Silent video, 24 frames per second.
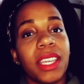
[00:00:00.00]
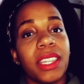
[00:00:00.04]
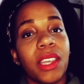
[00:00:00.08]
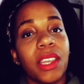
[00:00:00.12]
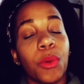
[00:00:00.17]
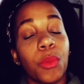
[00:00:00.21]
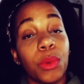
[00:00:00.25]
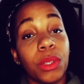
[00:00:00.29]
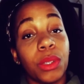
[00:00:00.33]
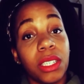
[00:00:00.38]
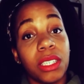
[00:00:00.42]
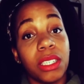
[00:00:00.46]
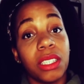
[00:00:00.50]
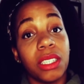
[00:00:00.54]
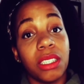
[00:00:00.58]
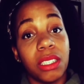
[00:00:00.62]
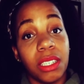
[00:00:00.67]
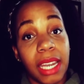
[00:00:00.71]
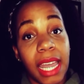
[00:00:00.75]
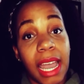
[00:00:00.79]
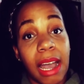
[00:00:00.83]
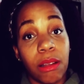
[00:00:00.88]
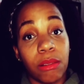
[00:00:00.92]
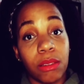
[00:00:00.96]
thing that really
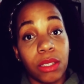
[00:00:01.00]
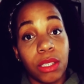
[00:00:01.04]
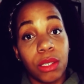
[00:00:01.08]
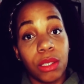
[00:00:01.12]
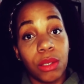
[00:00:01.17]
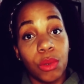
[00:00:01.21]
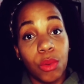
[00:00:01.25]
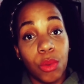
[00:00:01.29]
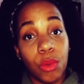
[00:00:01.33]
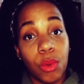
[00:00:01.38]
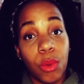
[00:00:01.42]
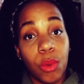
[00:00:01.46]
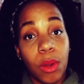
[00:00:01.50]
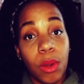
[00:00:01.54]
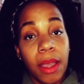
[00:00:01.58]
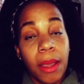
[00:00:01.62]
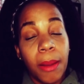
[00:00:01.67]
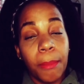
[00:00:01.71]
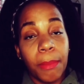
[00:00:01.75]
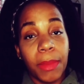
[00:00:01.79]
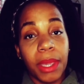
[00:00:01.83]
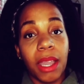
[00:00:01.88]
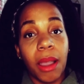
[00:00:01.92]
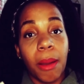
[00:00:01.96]
stood out to
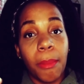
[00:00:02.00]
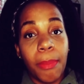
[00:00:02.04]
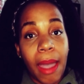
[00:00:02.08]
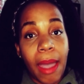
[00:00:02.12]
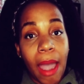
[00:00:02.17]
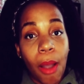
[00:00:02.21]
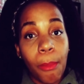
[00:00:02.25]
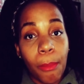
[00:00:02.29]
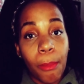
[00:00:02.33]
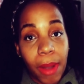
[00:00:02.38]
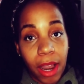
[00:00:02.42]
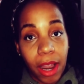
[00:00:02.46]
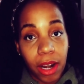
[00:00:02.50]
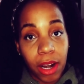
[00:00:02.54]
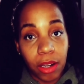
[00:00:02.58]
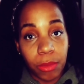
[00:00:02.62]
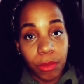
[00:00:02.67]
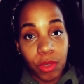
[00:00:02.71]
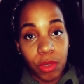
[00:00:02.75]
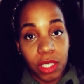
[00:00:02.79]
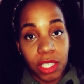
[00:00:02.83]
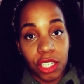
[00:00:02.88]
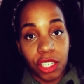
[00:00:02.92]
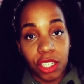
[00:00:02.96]
me about
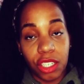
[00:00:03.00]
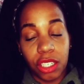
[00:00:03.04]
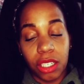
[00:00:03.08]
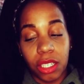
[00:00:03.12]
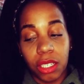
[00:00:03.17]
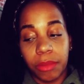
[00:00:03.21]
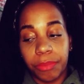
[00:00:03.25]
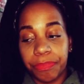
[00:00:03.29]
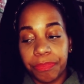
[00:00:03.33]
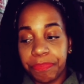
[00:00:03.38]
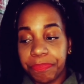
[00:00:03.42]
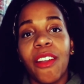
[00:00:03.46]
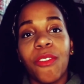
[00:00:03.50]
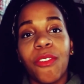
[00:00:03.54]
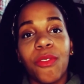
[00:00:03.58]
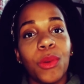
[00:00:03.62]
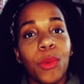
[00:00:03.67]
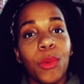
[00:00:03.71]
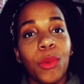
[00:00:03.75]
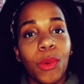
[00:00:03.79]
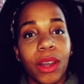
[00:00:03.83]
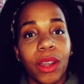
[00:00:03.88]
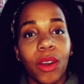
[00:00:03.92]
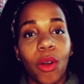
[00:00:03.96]
Modern Musician,
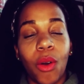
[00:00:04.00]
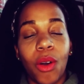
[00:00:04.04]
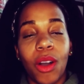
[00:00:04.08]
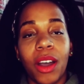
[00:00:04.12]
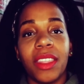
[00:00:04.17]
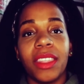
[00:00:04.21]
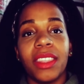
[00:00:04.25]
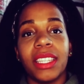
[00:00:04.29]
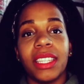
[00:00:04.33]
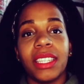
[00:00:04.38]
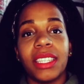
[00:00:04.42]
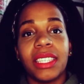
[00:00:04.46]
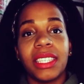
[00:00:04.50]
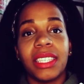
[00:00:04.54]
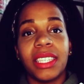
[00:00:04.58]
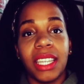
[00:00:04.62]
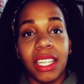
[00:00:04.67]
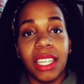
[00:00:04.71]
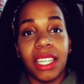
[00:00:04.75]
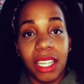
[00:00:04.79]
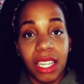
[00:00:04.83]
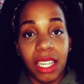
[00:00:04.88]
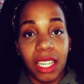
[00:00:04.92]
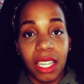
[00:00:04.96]
everyone on the
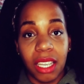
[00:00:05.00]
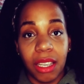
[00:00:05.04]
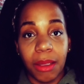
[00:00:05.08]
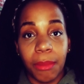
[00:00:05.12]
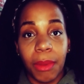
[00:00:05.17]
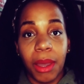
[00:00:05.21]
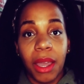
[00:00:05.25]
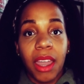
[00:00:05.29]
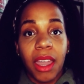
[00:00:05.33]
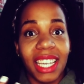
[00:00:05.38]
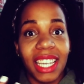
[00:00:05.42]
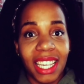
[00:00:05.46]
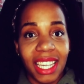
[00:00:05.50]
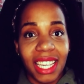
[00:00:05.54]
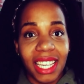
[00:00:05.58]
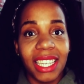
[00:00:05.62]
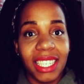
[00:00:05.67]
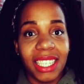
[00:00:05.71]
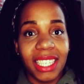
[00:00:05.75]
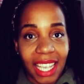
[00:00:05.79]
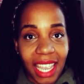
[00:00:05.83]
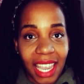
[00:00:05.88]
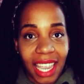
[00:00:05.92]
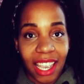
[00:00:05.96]
team
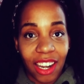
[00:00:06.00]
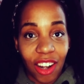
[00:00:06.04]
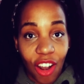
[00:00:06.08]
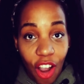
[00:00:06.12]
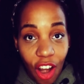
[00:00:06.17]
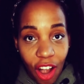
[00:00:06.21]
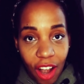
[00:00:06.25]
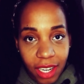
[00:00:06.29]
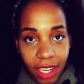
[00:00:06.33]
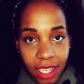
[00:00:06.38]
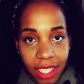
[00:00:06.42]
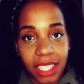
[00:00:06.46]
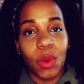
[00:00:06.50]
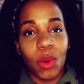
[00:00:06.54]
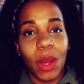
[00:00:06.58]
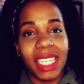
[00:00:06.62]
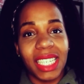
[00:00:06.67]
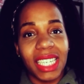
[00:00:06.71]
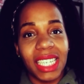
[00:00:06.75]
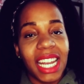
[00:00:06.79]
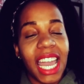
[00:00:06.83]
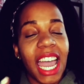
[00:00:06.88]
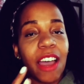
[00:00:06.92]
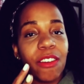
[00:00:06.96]
is an artist. So I
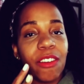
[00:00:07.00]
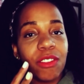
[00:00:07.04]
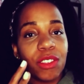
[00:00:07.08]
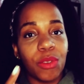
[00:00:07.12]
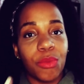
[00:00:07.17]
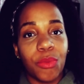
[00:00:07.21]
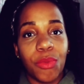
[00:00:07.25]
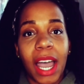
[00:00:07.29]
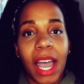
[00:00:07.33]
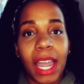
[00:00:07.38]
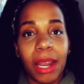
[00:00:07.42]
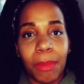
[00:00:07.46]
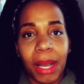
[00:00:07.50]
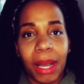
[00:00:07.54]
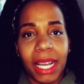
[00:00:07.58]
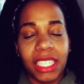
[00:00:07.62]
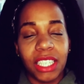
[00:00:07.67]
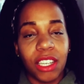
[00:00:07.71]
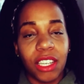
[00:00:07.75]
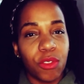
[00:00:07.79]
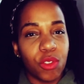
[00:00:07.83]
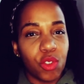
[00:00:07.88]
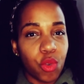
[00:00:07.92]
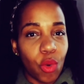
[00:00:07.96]
didn't have to find
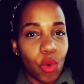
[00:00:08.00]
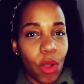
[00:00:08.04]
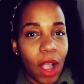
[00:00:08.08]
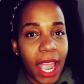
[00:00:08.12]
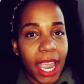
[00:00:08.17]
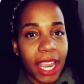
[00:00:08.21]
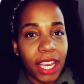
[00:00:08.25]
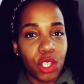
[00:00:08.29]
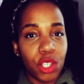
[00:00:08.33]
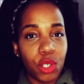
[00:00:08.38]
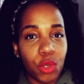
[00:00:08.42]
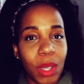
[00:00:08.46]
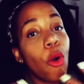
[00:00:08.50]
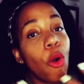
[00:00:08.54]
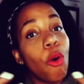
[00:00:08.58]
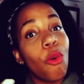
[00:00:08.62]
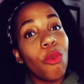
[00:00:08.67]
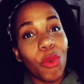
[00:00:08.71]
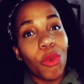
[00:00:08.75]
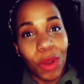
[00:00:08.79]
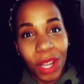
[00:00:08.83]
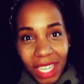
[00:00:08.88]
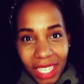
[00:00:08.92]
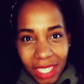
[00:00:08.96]
myself trying to
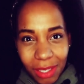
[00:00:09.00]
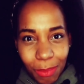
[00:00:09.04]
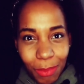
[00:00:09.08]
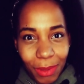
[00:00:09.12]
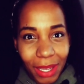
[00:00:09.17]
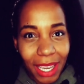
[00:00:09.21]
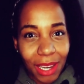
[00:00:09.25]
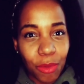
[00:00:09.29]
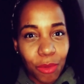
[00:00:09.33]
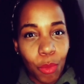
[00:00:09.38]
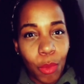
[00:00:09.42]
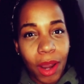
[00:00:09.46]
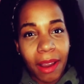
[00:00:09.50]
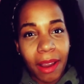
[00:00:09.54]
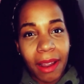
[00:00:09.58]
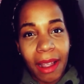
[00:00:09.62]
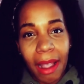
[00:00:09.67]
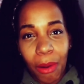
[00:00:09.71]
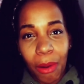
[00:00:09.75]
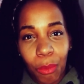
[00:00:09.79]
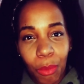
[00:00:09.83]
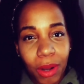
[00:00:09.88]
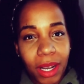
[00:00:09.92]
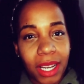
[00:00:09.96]
over explain where
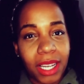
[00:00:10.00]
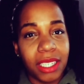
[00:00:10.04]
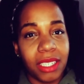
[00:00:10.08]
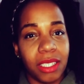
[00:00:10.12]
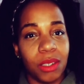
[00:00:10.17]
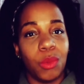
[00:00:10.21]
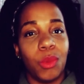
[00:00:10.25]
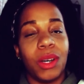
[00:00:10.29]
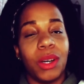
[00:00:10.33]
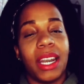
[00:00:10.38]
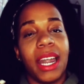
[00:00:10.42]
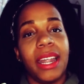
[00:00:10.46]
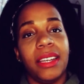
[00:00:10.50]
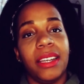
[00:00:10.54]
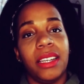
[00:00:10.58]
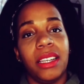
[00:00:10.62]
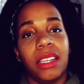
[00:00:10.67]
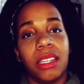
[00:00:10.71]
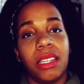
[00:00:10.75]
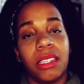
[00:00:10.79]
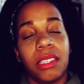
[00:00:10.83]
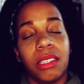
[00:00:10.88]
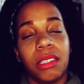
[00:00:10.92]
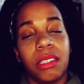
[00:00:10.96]
I was and what I
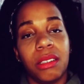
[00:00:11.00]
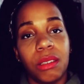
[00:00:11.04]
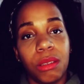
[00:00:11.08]
needed to